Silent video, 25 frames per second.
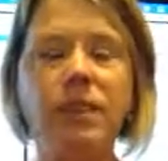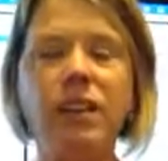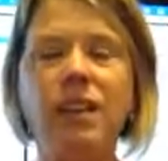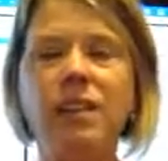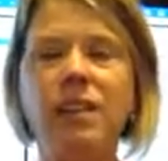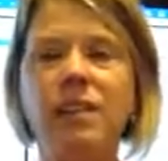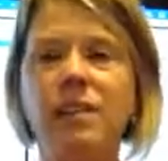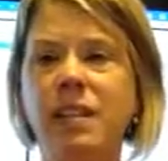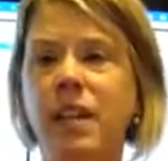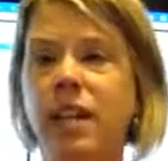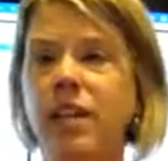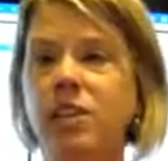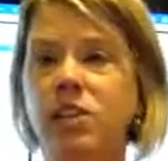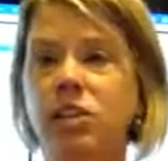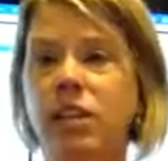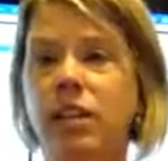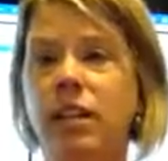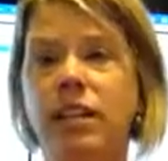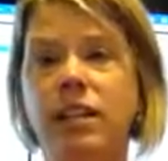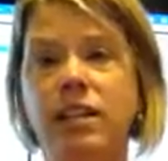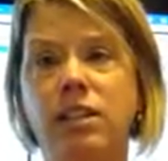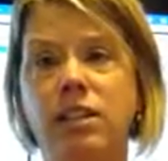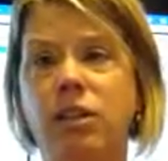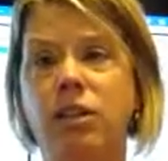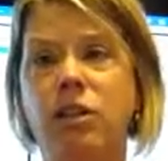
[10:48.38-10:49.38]
session
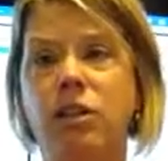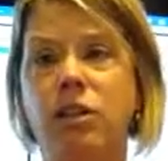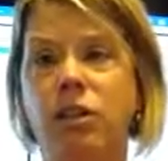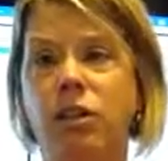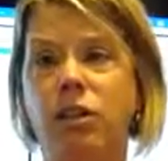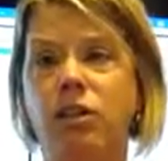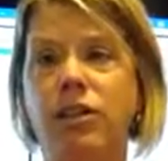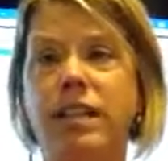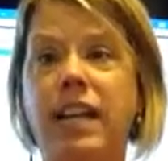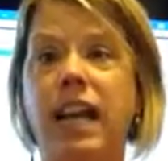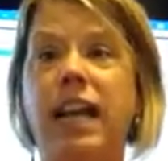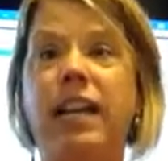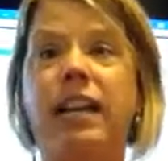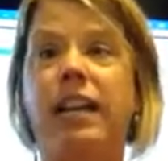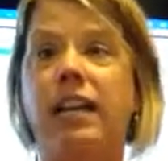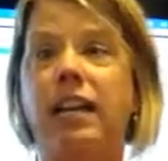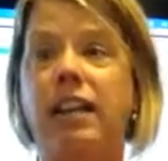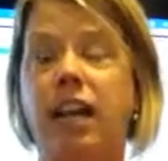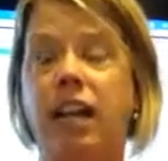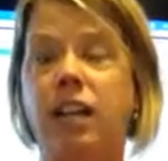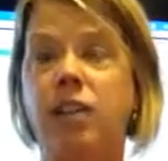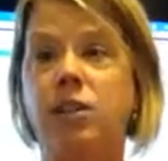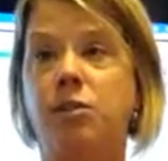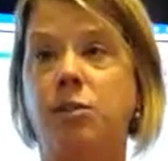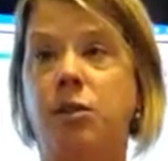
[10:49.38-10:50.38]
into your daily
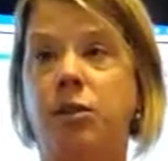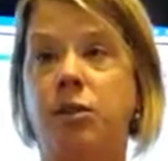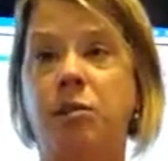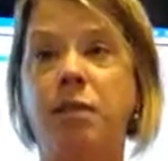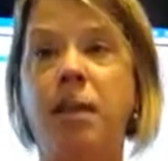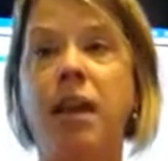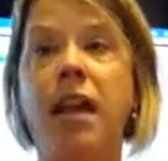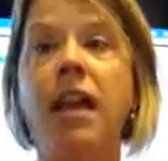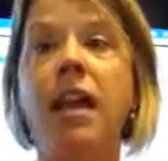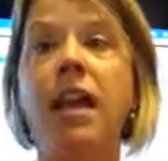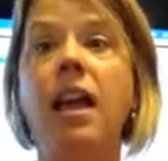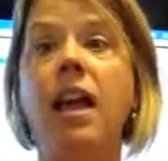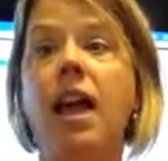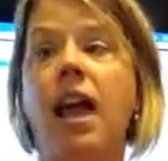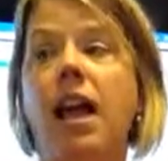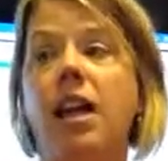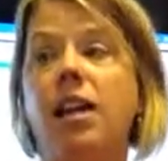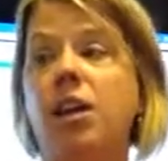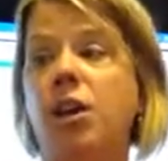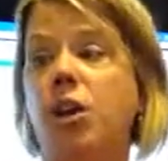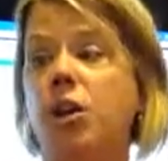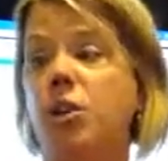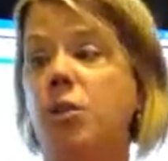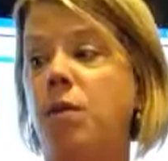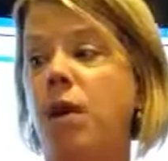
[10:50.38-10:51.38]
classroom? I
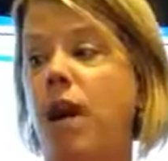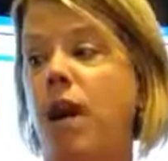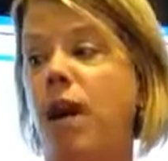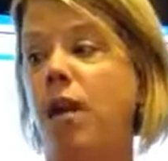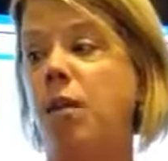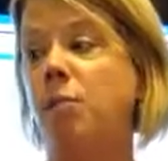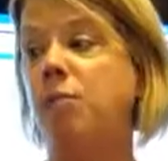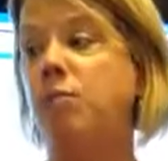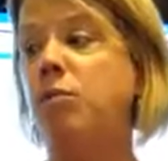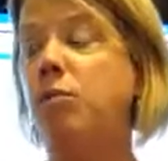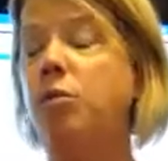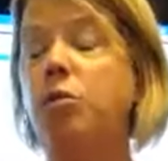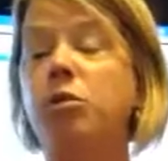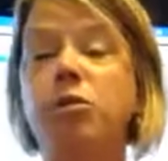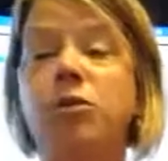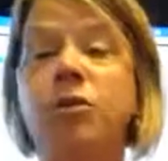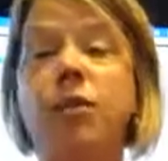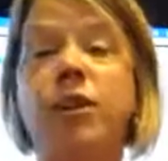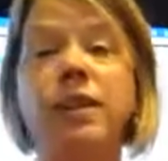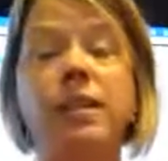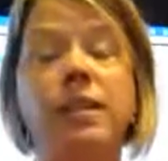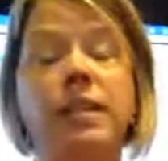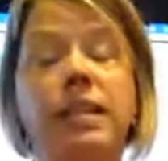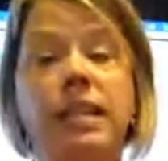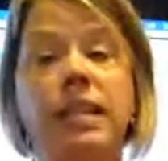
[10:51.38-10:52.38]
know Tools for
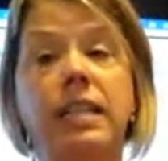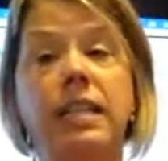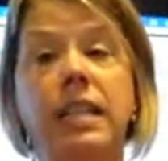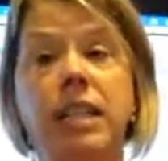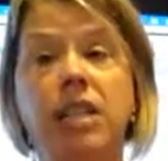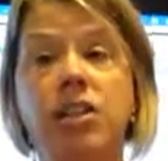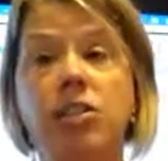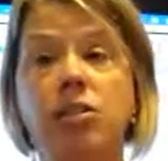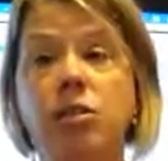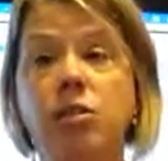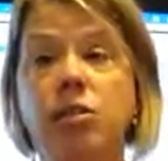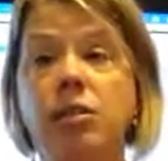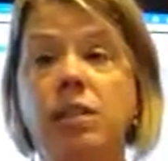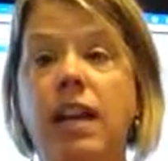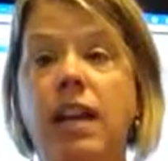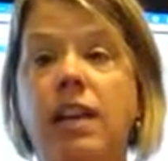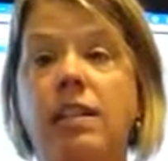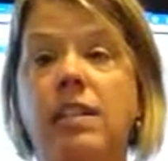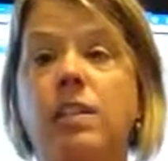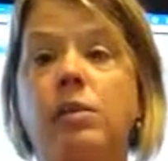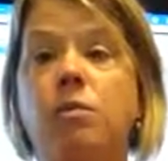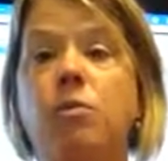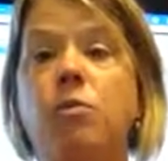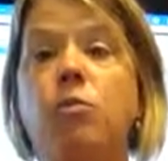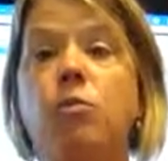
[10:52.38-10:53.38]
NC Teachers has
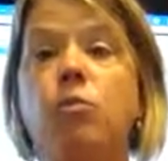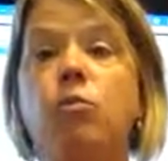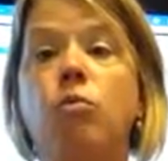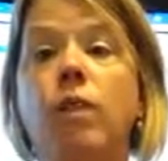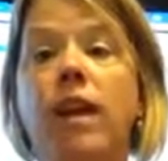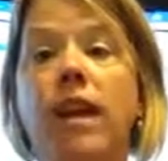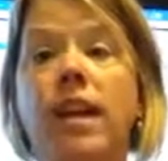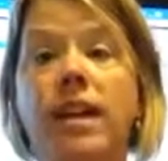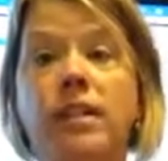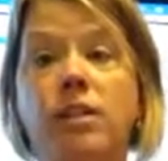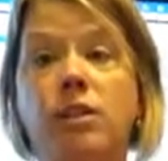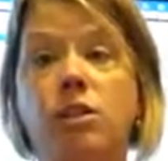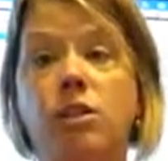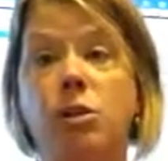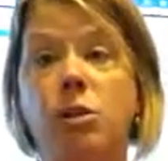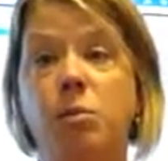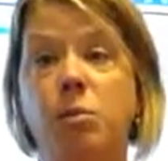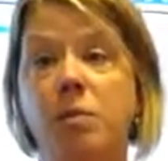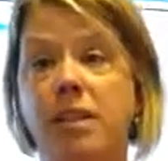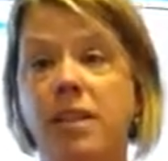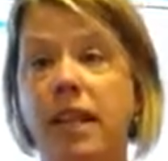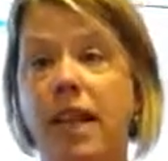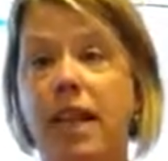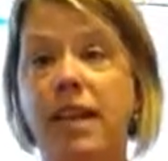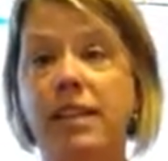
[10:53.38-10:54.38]
some great
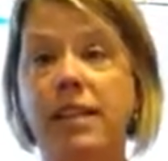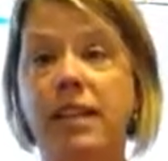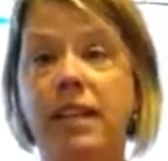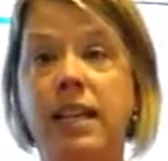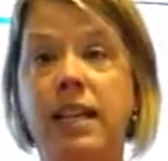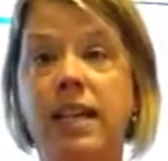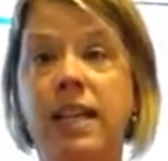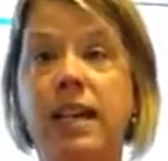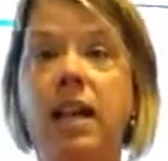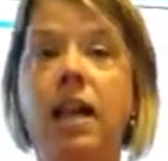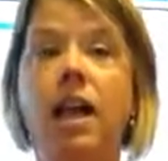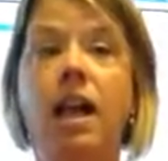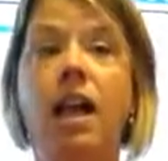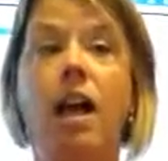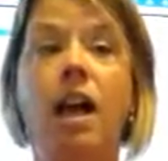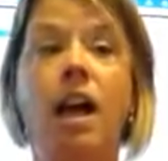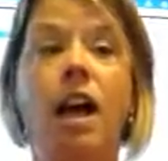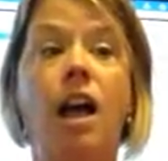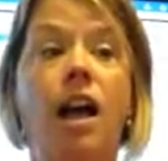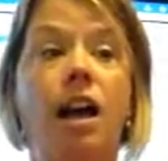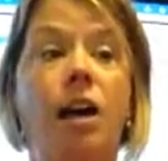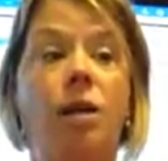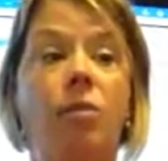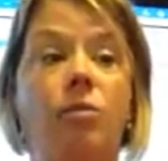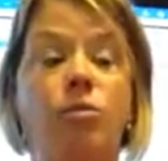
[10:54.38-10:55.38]
subitizing
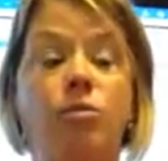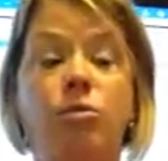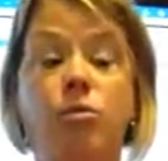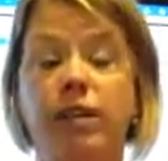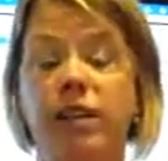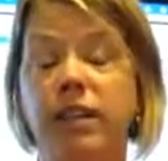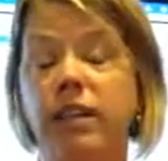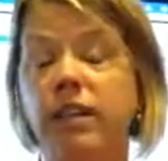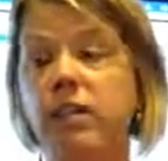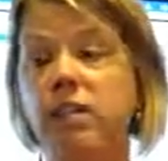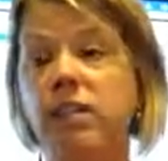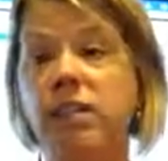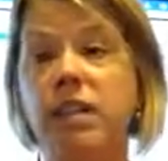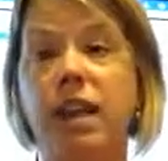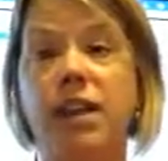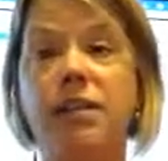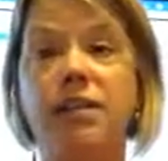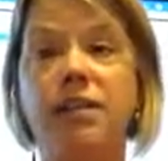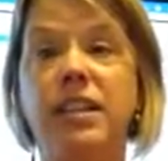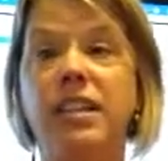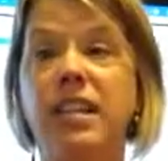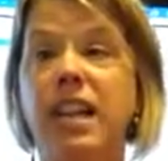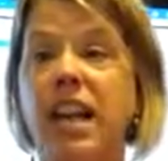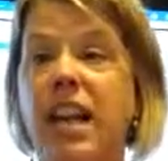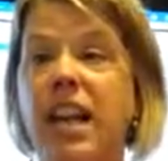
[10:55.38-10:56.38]
drills
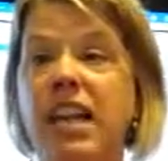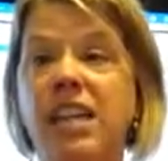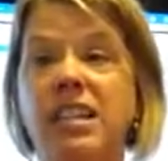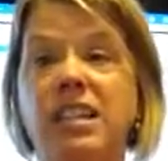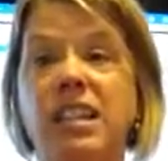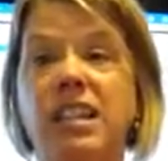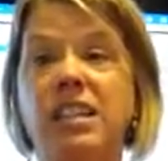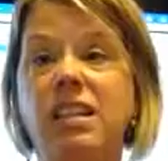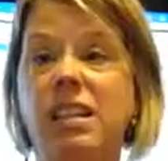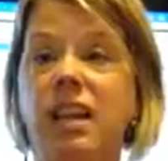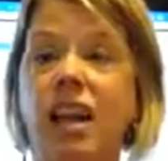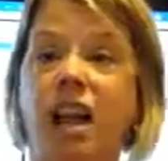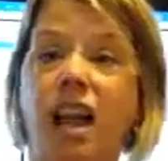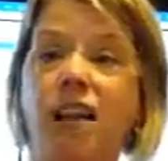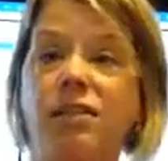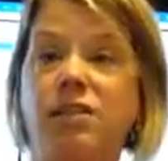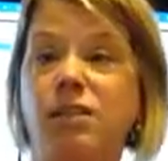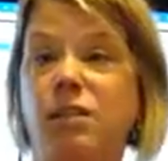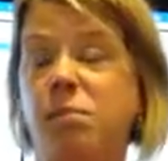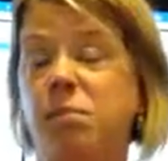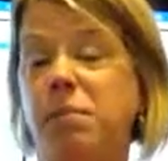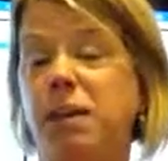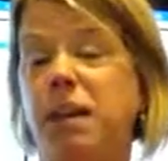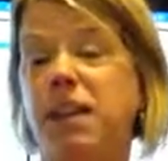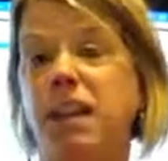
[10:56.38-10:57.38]
every day. It doesn't have
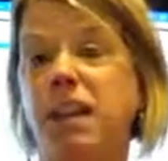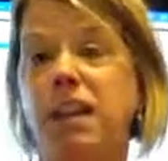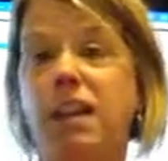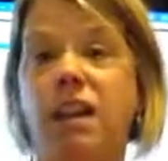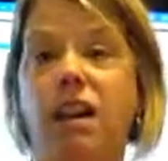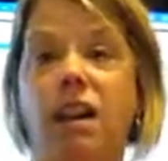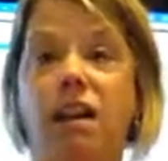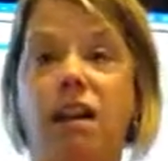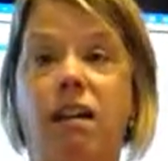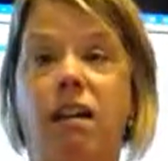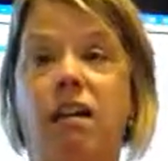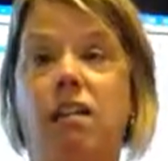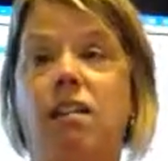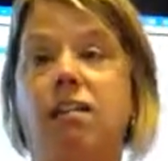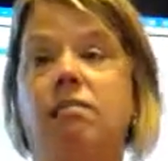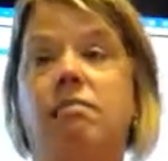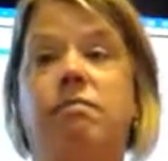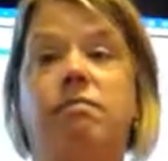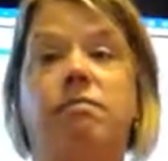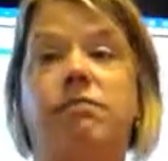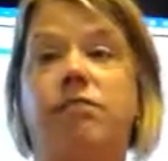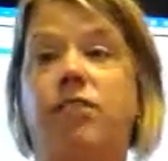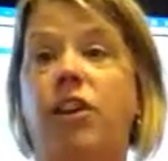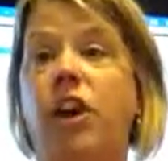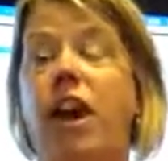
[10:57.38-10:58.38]
to be
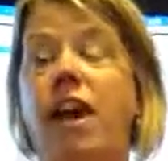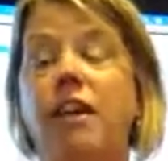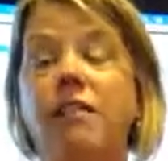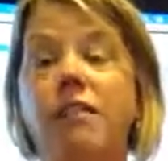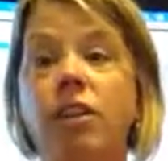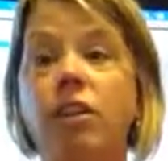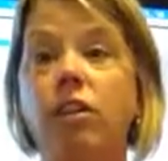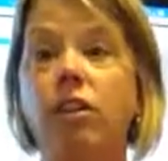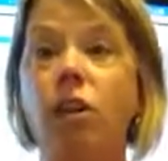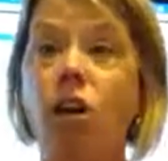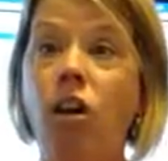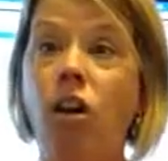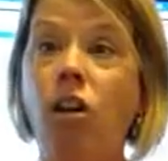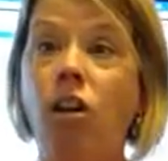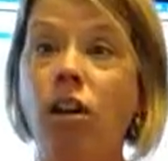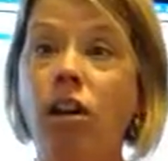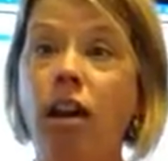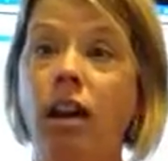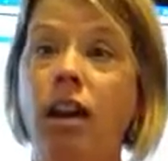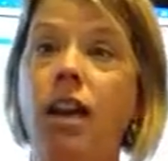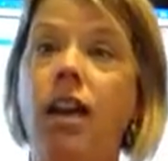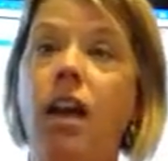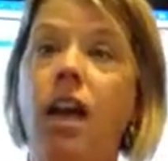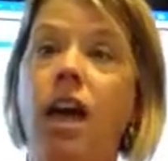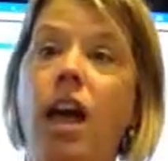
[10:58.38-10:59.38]
forever long,
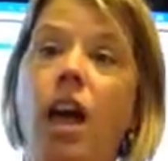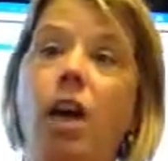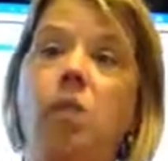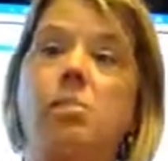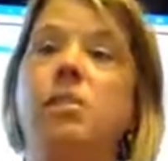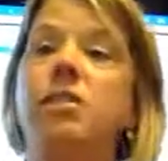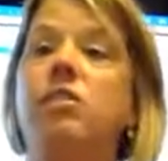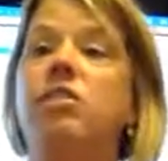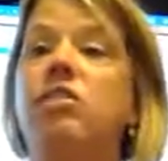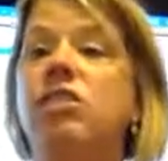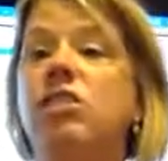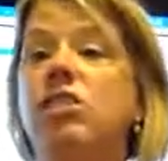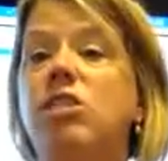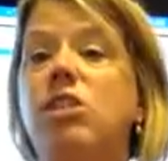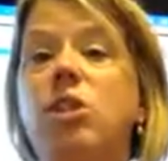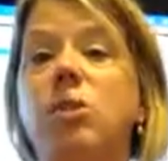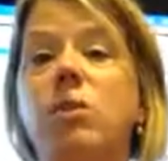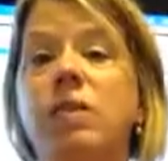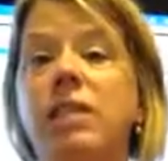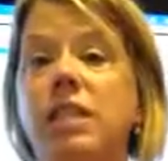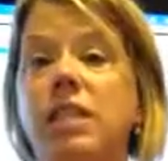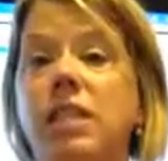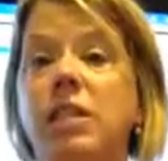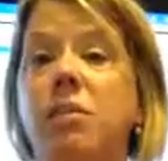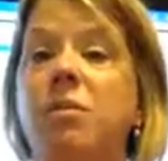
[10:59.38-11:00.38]
but just
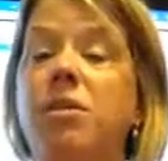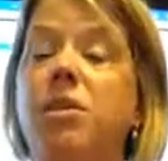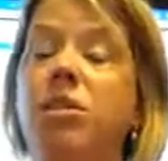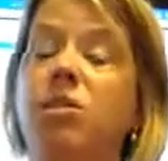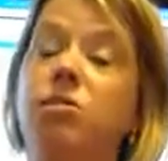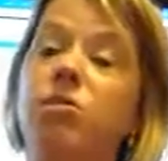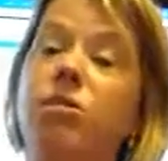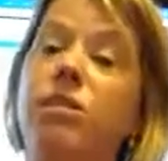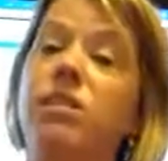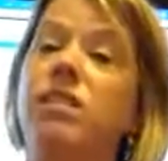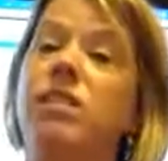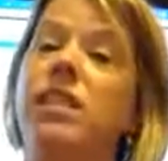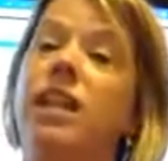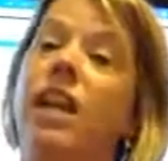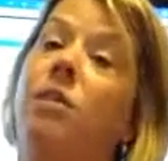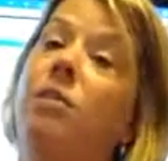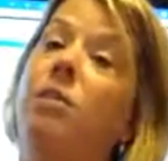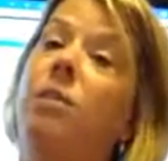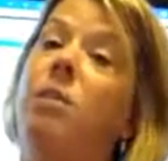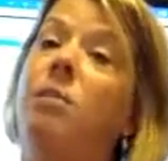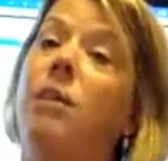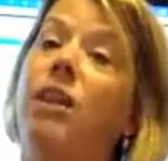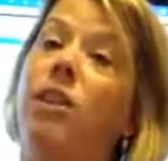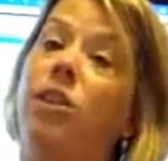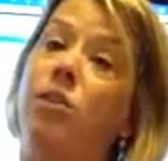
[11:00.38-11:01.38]
doing some of the drills like we
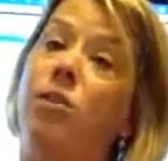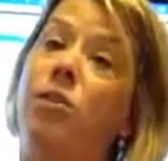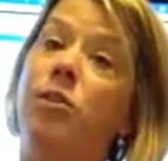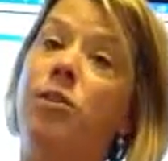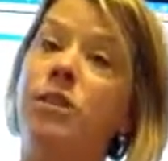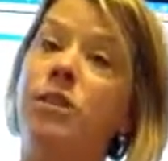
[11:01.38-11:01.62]
went through